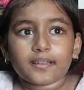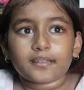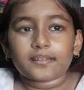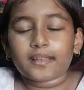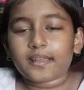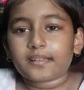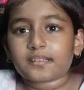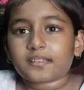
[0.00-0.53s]

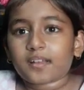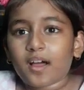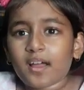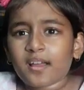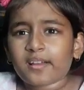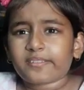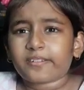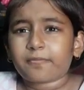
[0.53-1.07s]
they saw
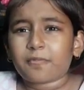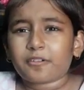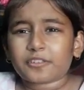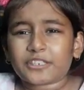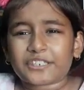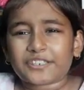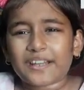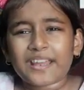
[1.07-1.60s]
the most
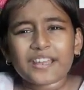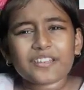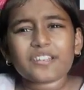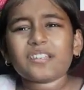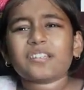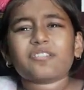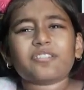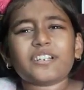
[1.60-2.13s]

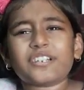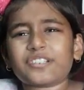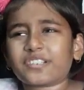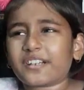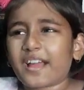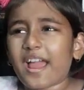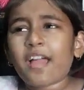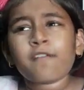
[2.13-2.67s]
strangest
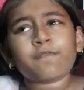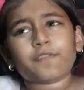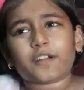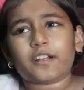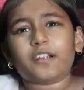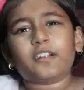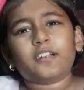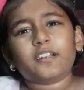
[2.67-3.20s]
creature ever.